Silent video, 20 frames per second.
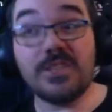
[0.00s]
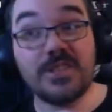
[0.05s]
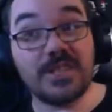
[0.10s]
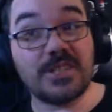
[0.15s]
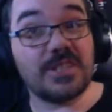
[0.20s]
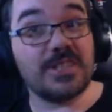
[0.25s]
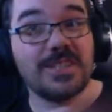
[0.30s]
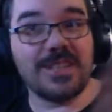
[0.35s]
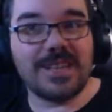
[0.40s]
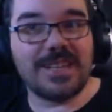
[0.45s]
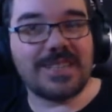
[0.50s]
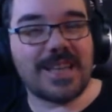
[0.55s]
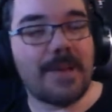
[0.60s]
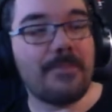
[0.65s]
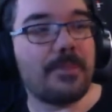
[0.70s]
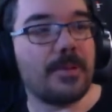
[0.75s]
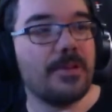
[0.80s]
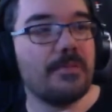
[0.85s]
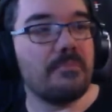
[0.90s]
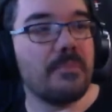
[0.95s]
This is an
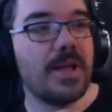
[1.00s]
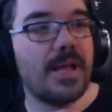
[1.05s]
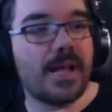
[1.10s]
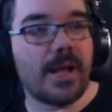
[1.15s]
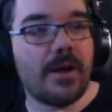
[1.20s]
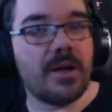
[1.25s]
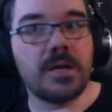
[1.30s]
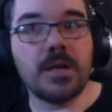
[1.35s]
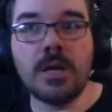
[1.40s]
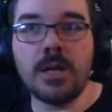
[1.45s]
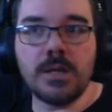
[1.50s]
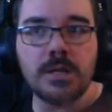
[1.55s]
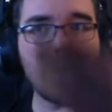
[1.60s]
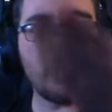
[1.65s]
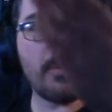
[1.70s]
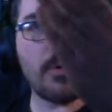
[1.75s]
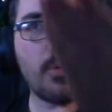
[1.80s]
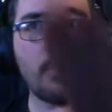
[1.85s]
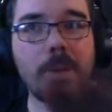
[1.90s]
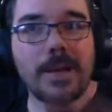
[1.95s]
example of me going, no, it
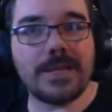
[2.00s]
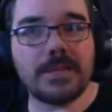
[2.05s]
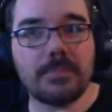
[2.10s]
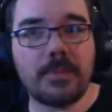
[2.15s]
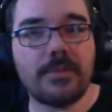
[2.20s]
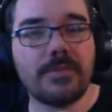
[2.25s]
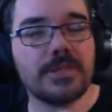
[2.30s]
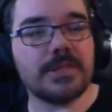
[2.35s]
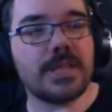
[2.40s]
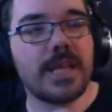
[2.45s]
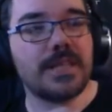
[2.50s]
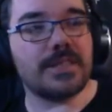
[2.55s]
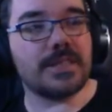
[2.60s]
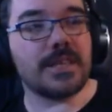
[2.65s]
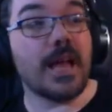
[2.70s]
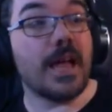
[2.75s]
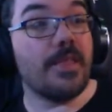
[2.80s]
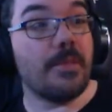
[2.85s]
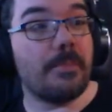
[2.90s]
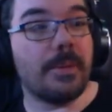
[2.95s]
all makes perfect sense.
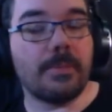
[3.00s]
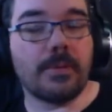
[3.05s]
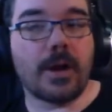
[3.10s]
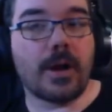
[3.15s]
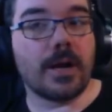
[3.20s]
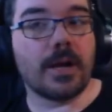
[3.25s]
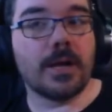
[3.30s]
And then people going,